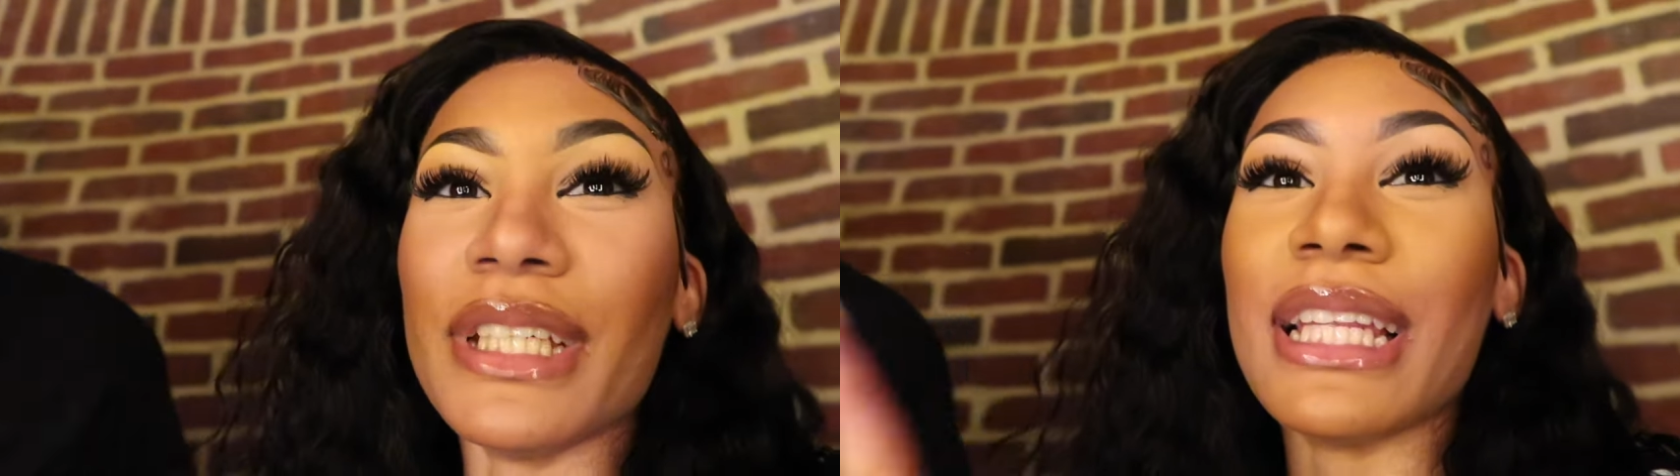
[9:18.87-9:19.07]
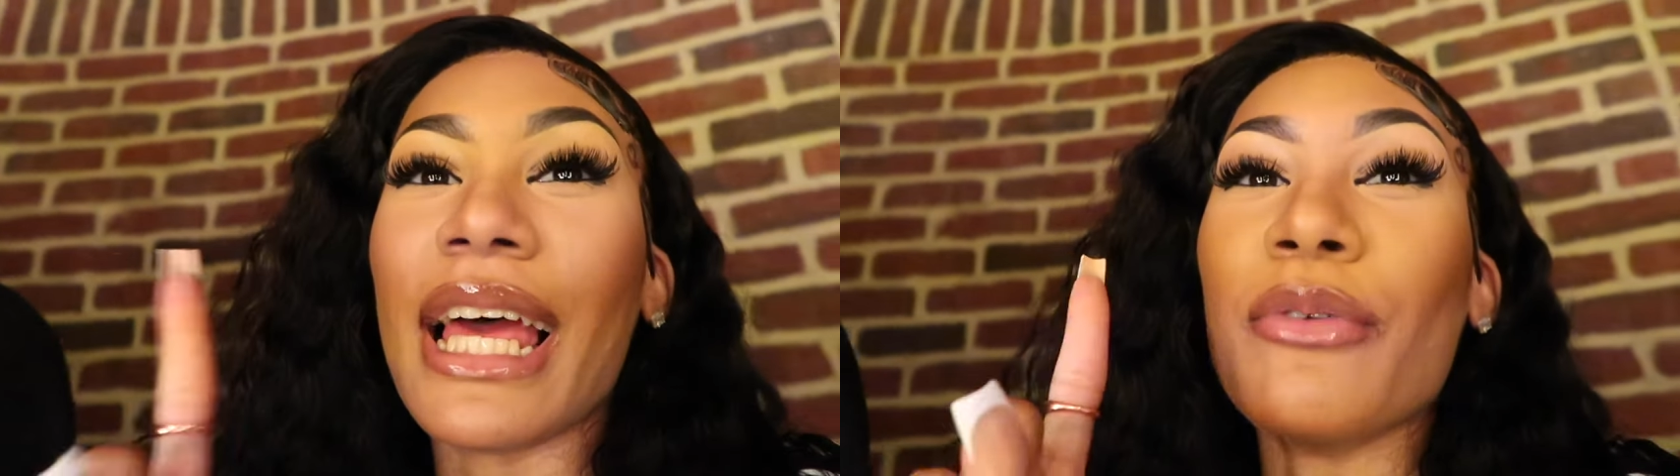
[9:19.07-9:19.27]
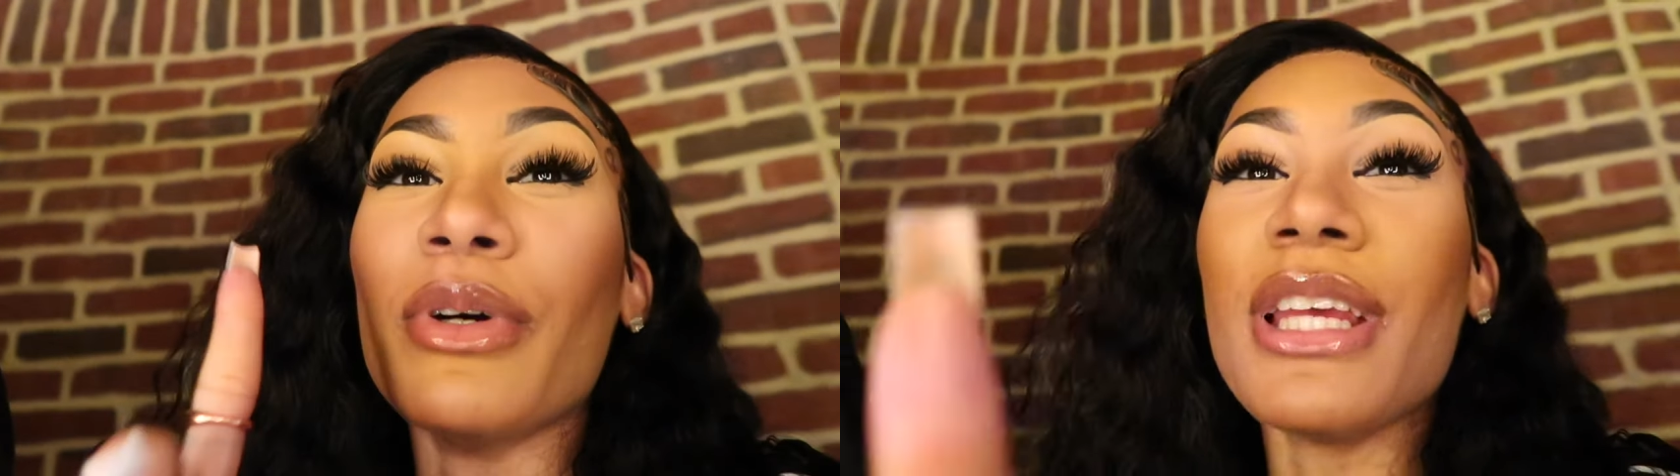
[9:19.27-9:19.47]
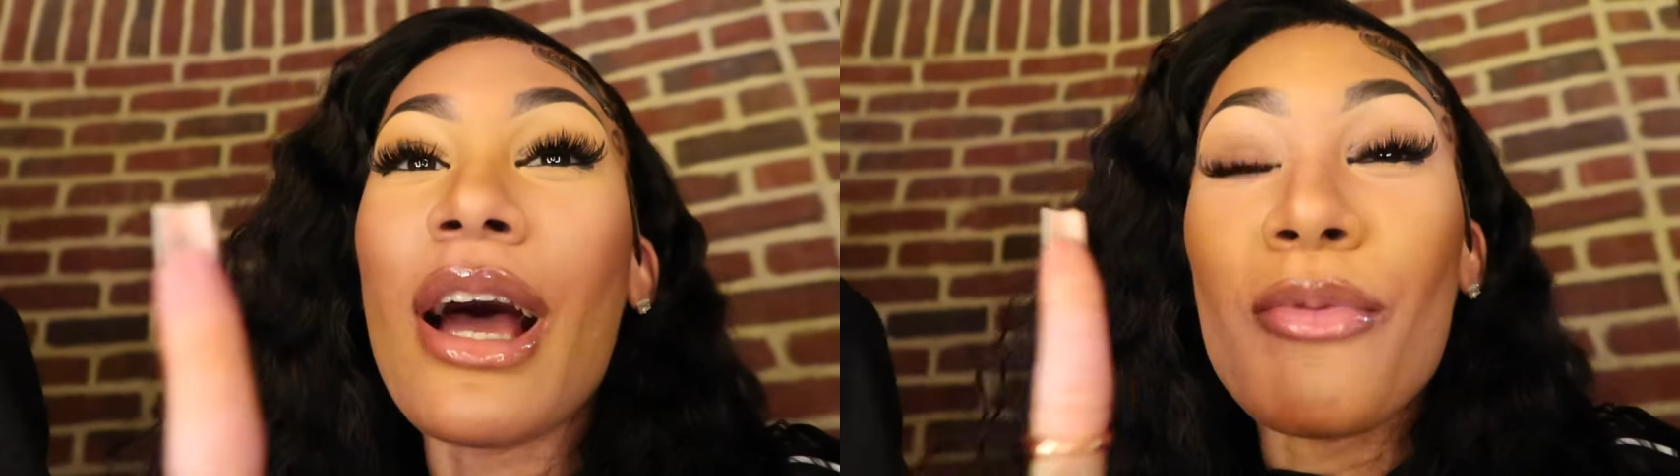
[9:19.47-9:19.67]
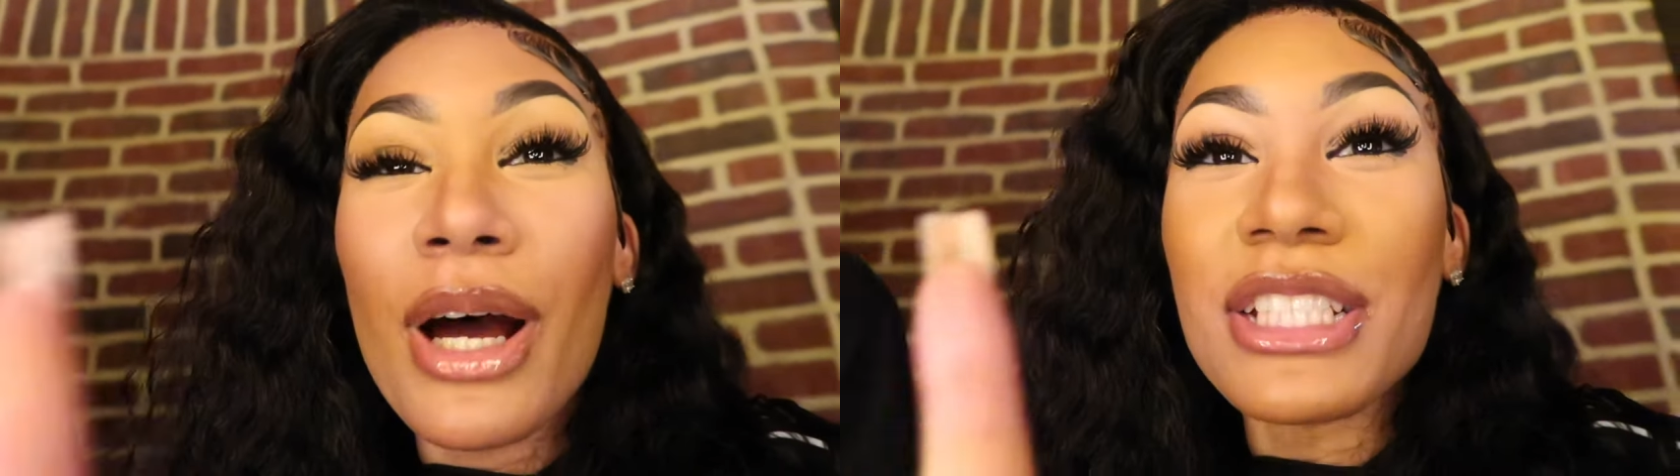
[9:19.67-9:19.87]
And like, when
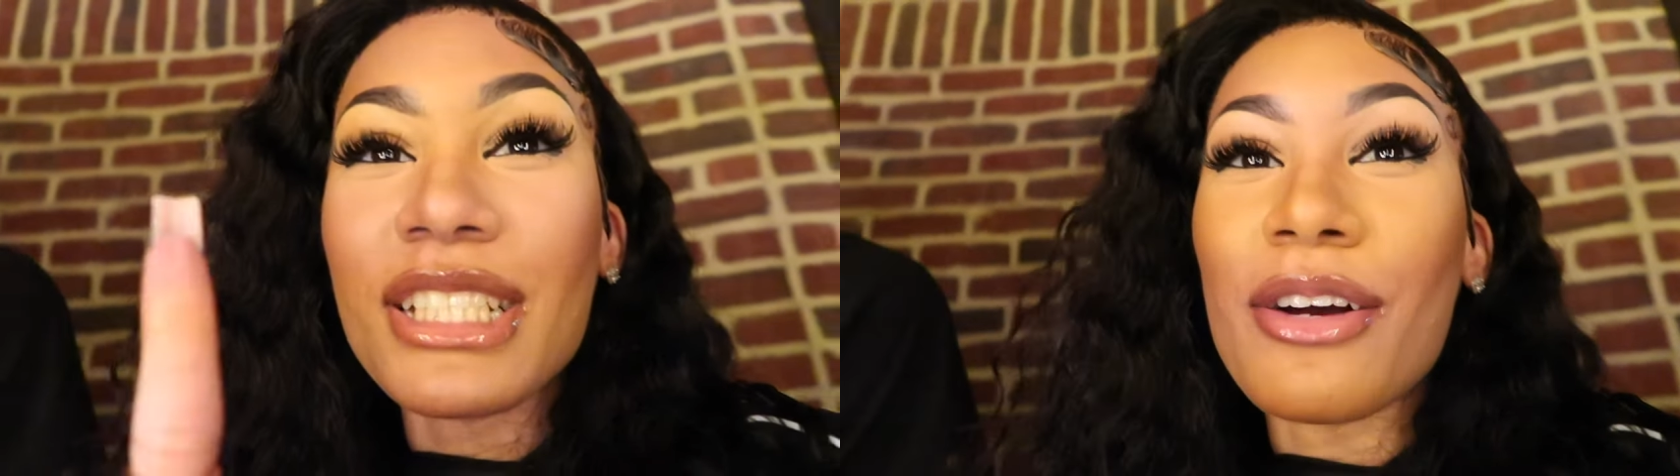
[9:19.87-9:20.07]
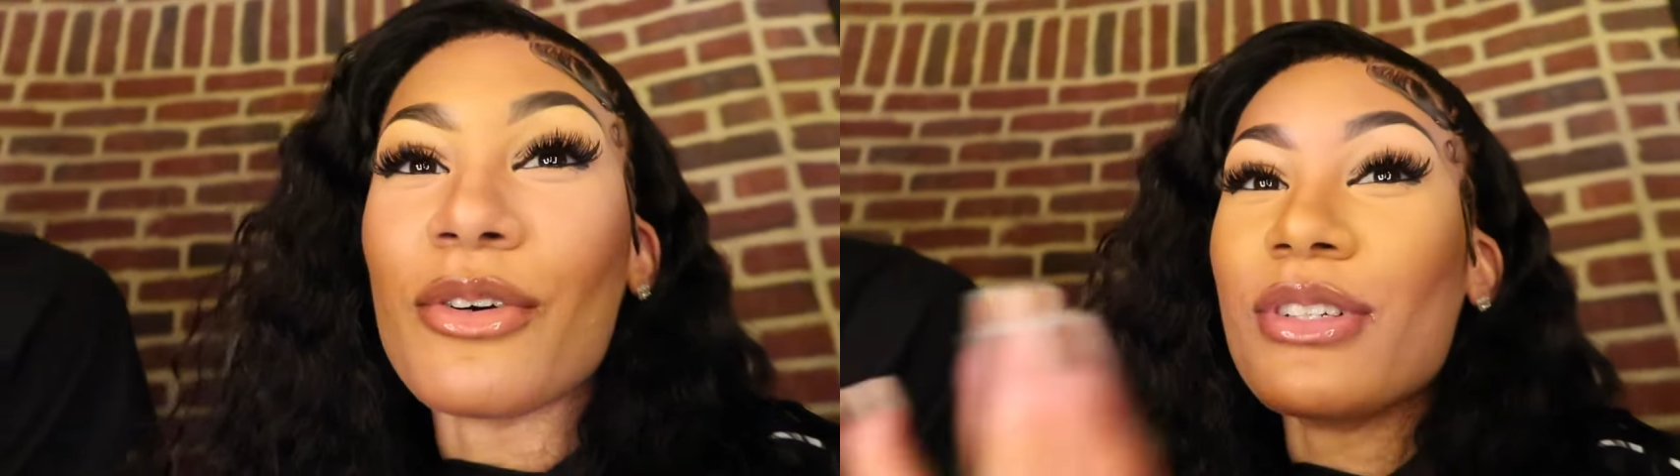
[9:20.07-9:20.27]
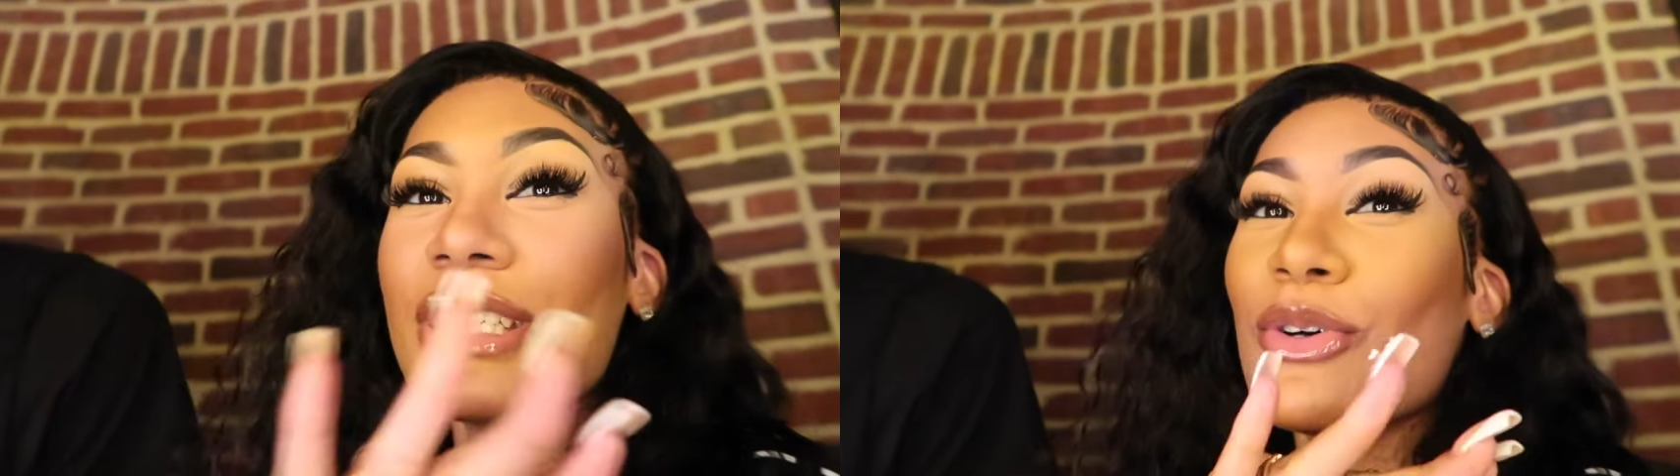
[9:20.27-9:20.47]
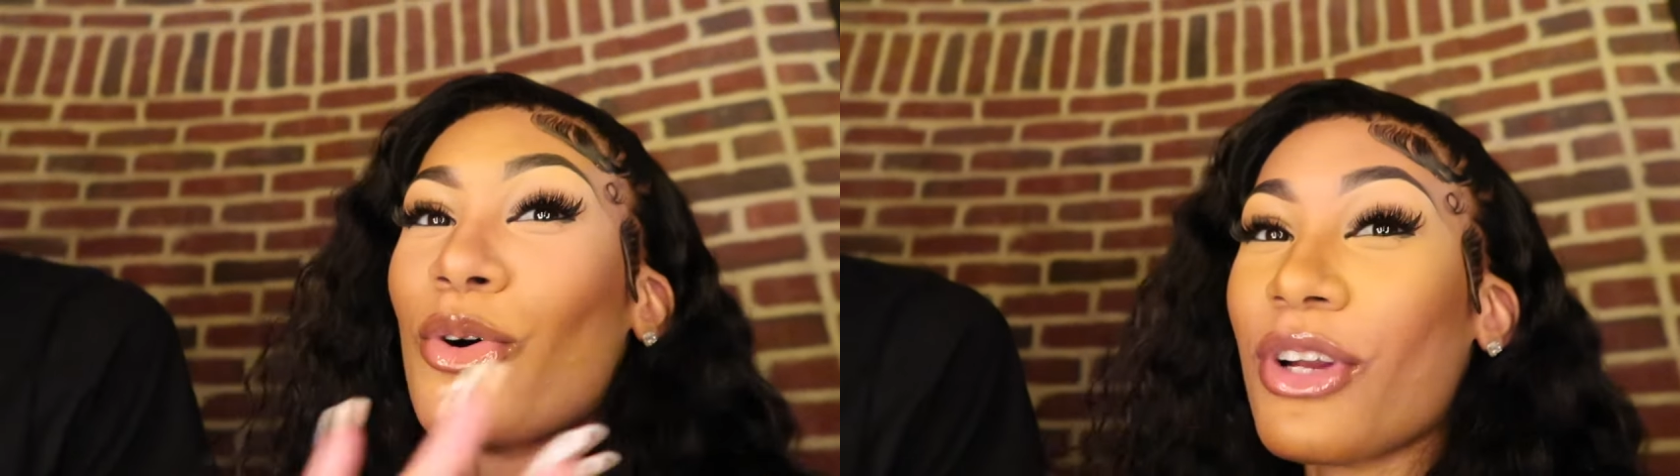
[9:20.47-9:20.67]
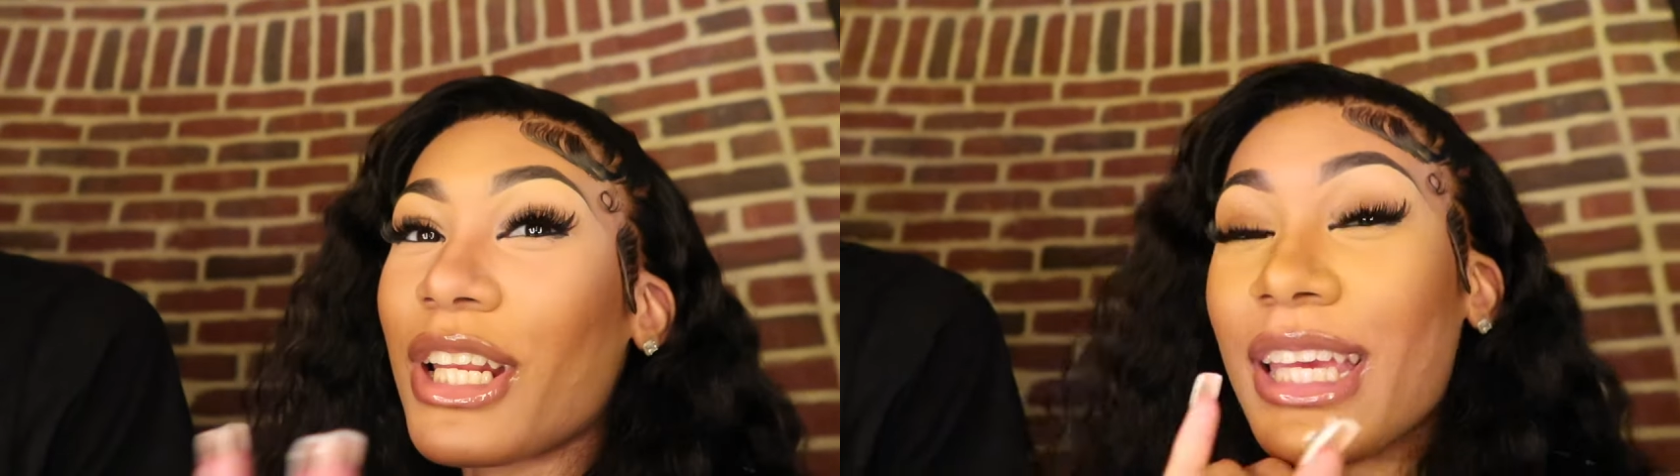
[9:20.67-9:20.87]
y'all watch it, y'all gonna see all the